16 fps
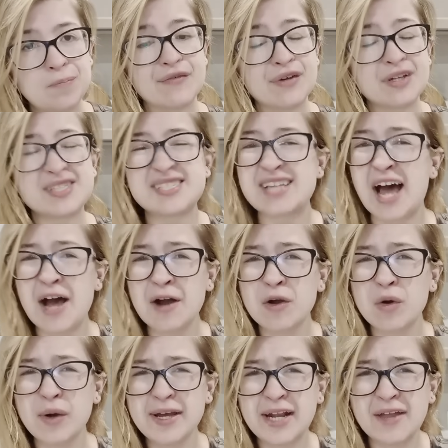If it's not
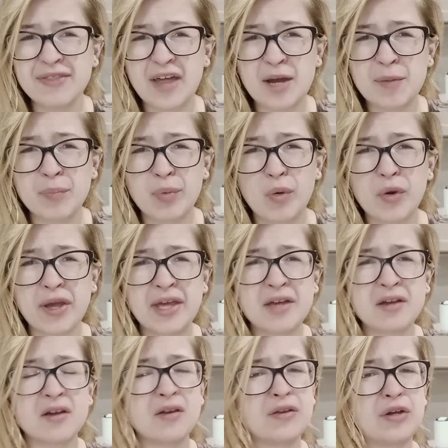quite at that
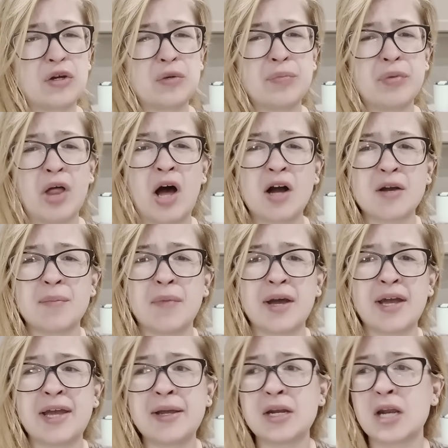point, your block
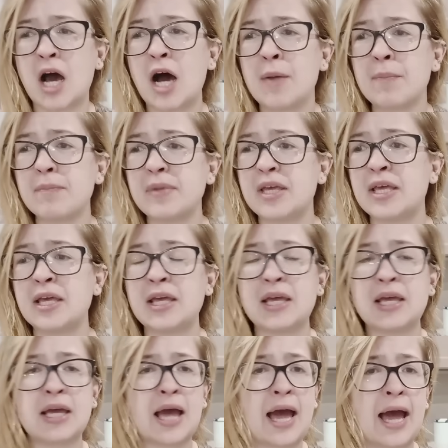might not
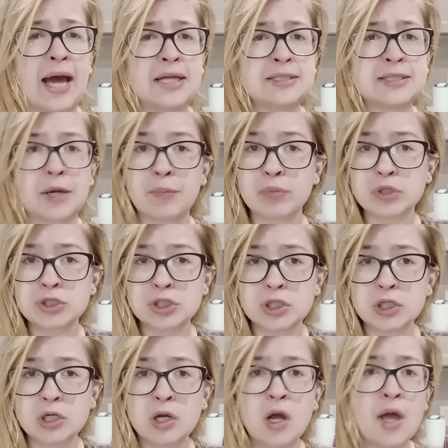be at
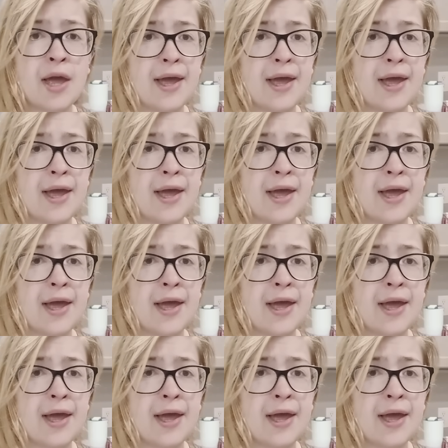temperature.